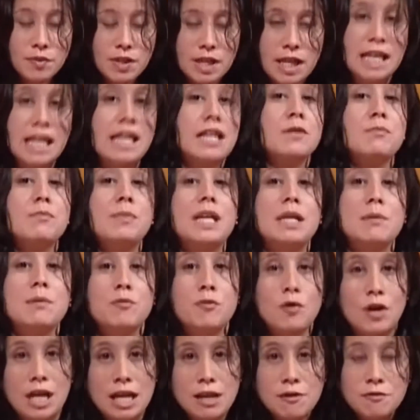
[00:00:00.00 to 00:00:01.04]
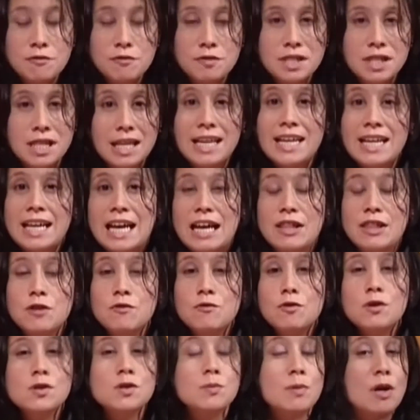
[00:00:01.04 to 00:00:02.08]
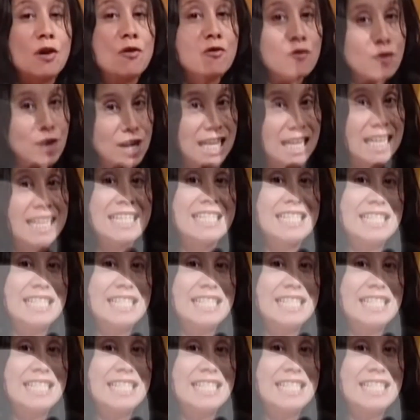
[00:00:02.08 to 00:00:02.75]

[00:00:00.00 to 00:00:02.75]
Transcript: that he had been briefed, and that Roswell really